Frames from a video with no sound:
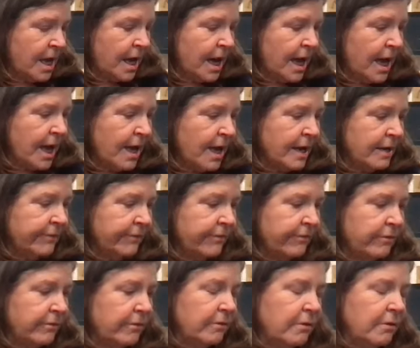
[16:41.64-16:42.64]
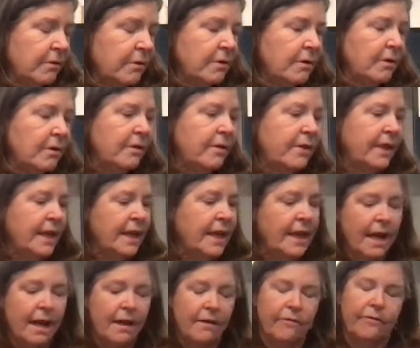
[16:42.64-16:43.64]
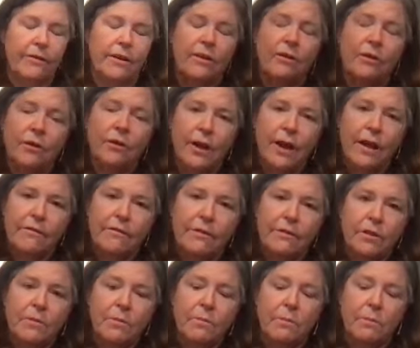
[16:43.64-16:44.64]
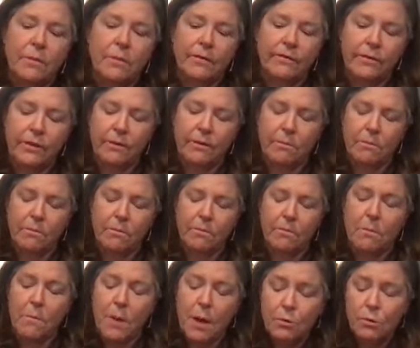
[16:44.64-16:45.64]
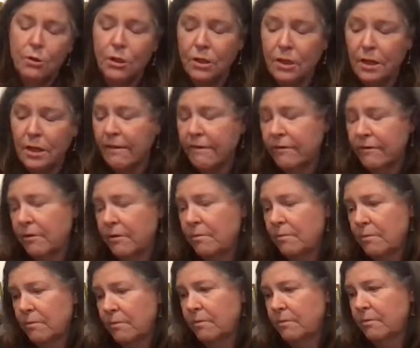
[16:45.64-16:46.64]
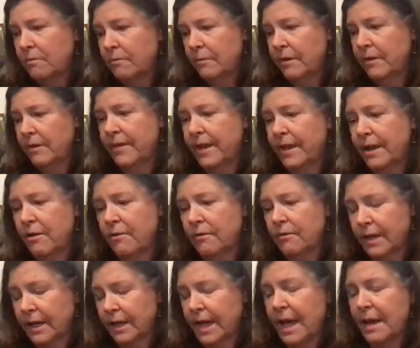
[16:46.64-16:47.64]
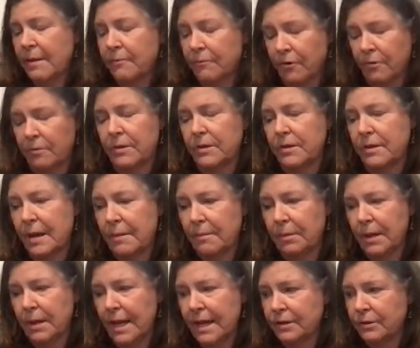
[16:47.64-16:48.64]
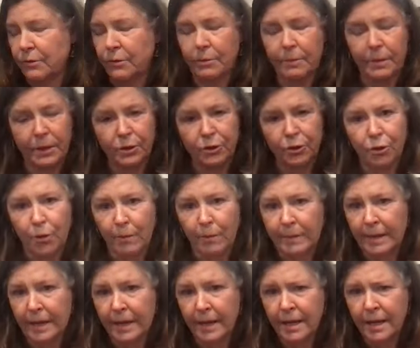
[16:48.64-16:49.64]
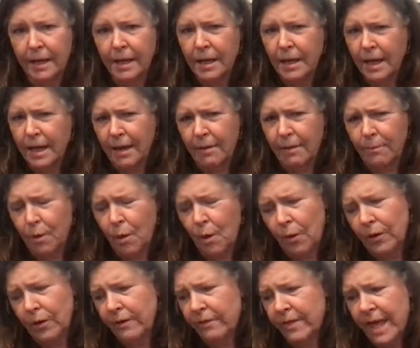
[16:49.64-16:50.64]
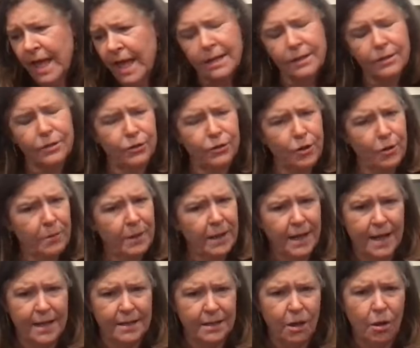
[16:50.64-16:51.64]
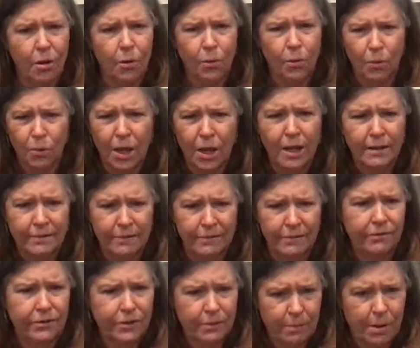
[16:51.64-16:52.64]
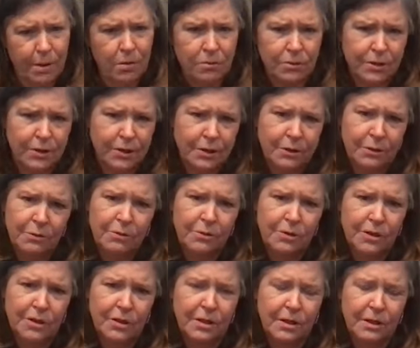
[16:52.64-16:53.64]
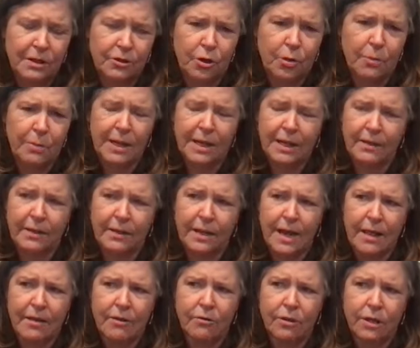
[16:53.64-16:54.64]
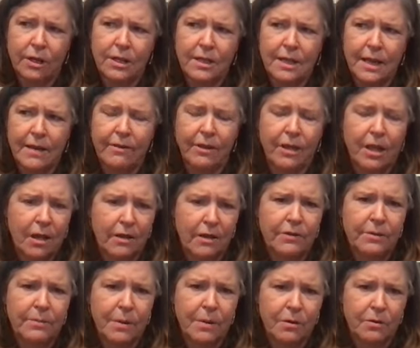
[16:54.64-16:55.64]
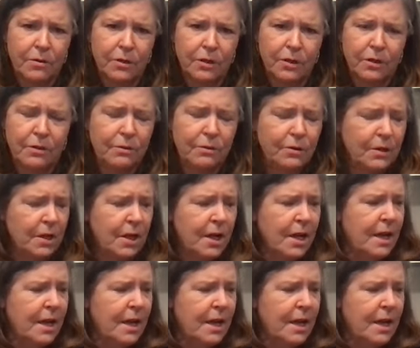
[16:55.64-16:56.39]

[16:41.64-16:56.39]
I think I photographed them, if the most of them, if that came from the same place, would be Germany. And part of that is Germany has a whole lot of small zoos. Germany and the Netherlands have a lot of small zoos.